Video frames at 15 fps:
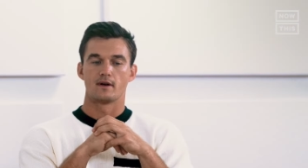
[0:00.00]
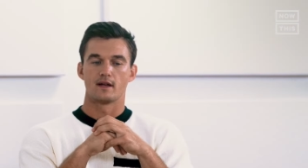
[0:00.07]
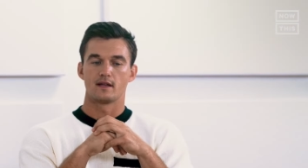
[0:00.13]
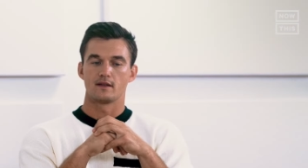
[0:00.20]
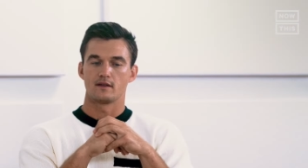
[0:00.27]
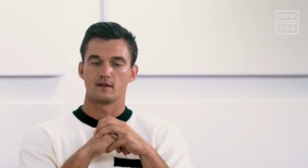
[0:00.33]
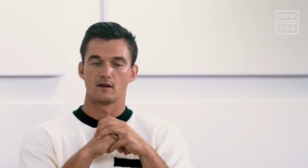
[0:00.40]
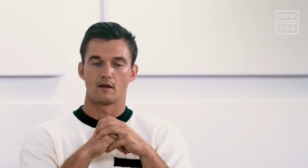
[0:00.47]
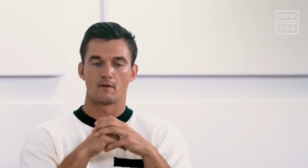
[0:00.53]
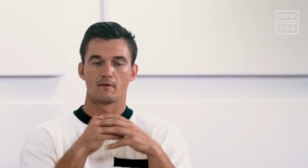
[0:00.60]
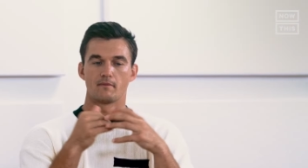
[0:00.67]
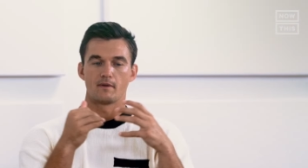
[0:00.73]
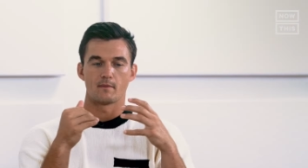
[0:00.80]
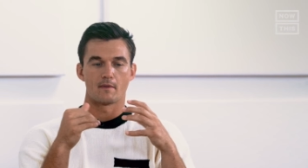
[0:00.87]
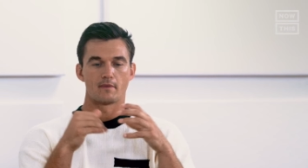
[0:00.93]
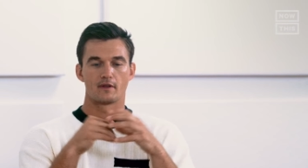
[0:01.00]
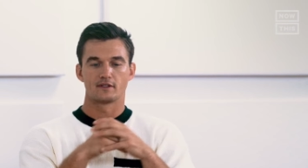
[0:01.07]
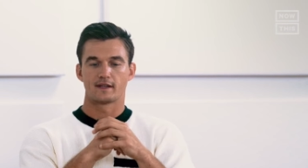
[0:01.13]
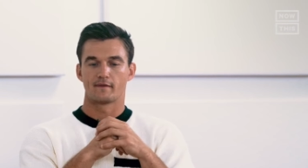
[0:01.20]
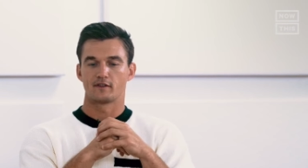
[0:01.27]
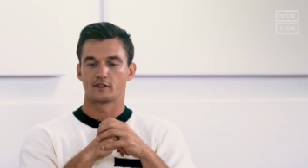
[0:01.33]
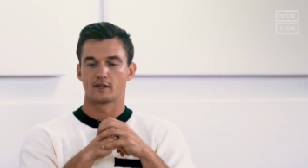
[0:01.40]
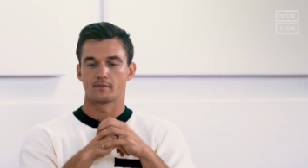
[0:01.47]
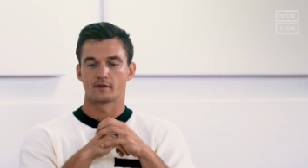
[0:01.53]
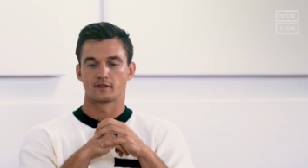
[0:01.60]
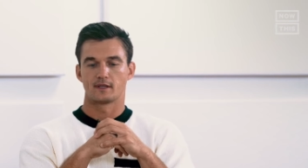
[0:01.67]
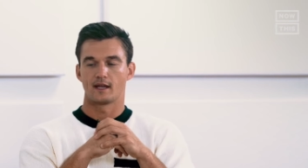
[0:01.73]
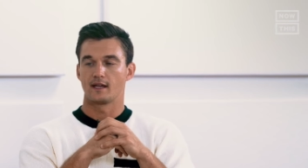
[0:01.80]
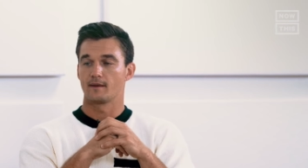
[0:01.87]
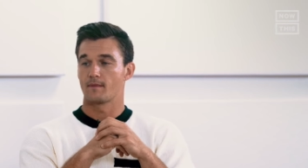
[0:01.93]
but you know, me and my brothers have a simple
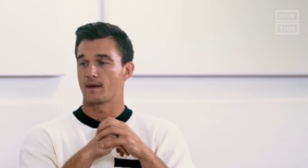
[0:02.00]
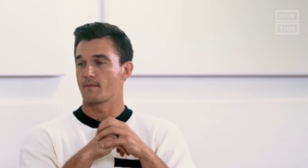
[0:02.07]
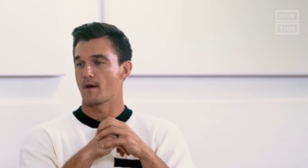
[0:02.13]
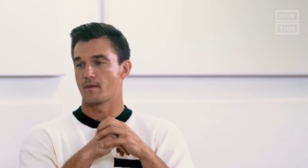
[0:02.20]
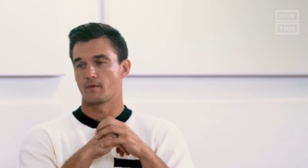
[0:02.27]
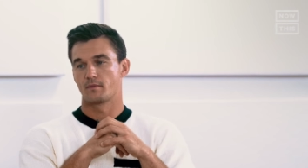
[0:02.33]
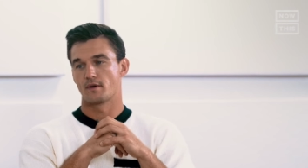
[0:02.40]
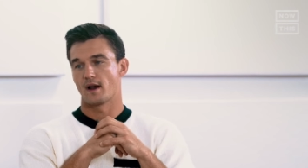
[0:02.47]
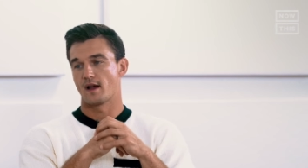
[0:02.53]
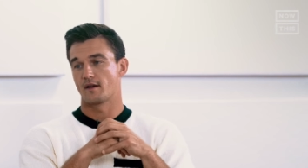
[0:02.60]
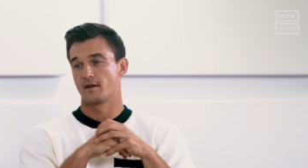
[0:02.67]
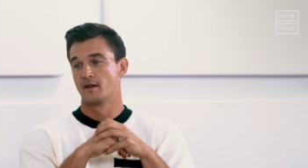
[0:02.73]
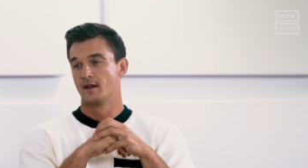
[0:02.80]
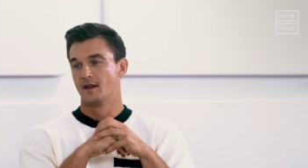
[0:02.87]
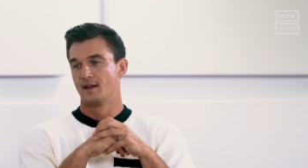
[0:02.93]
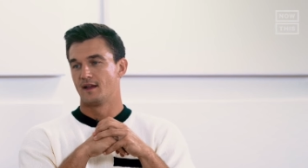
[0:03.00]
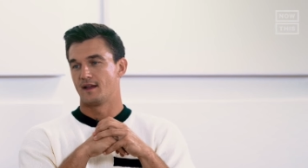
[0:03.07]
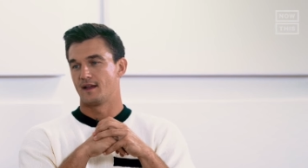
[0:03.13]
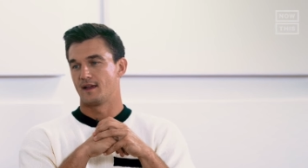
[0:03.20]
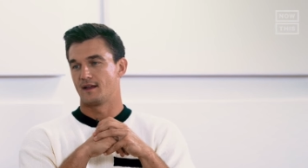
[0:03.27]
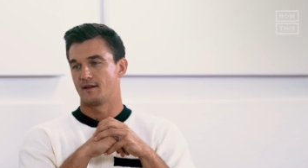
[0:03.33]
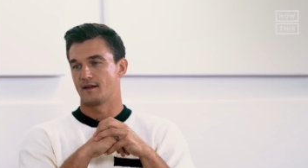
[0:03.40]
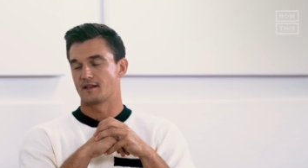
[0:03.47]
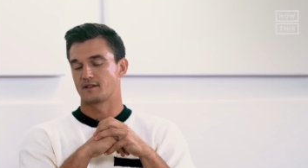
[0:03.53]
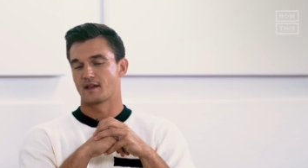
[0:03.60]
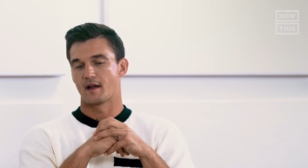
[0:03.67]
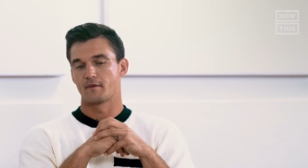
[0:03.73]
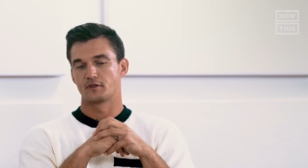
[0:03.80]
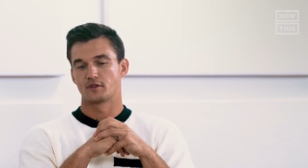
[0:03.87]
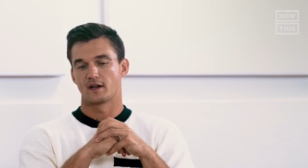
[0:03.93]
saying: "Make mama proud." and that's
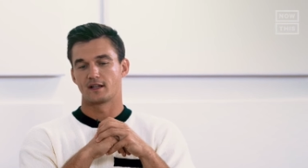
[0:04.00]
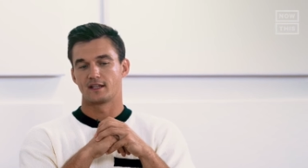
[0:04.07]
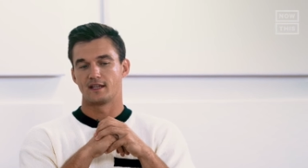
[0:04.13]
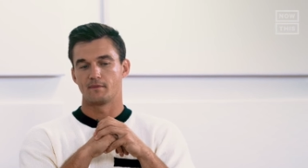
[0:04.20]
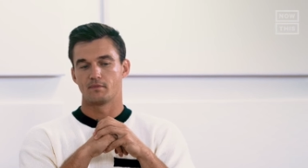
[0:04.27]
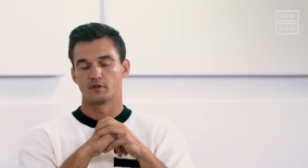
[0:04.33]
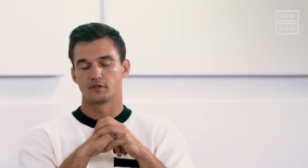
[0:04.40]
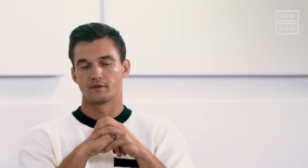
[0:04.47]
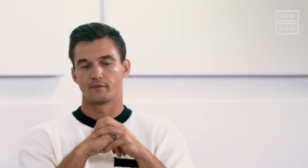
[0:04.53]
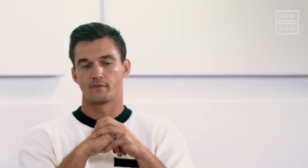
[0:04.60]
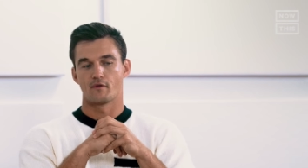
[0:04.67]
how we try to keep pushing